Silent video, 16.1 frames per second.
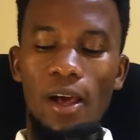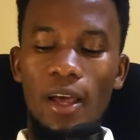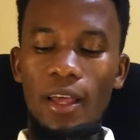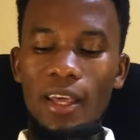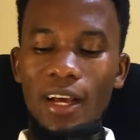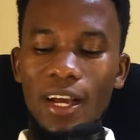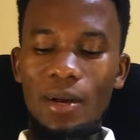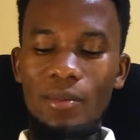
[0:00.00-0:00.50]

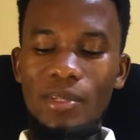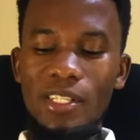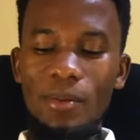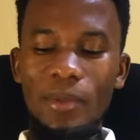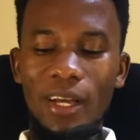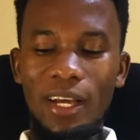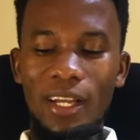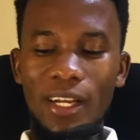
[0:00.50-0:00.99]
here comes
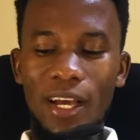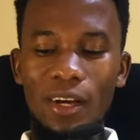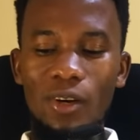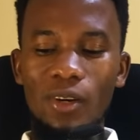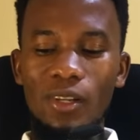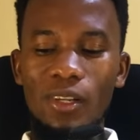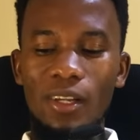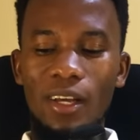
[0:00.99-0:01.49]
Jamaican
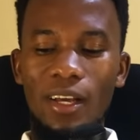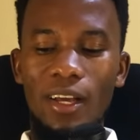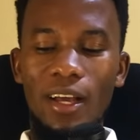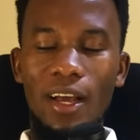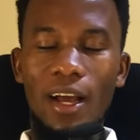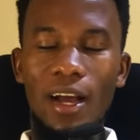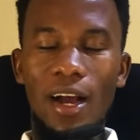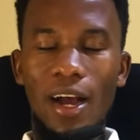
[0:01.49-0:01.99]
uncle.
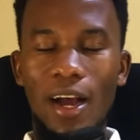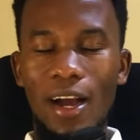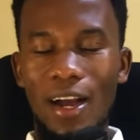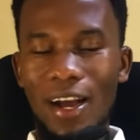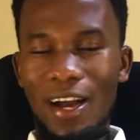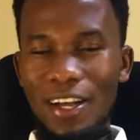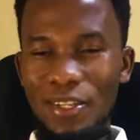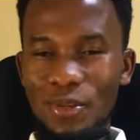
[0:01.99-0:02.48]

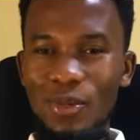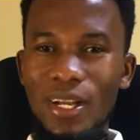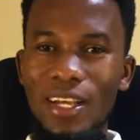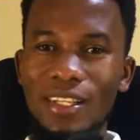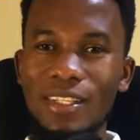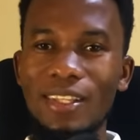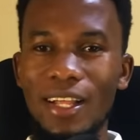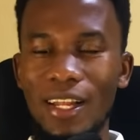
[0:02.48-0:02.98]
As soon
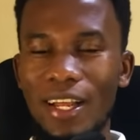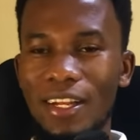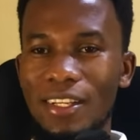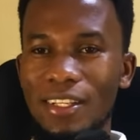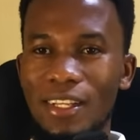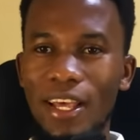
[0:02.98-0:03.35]
as the land is,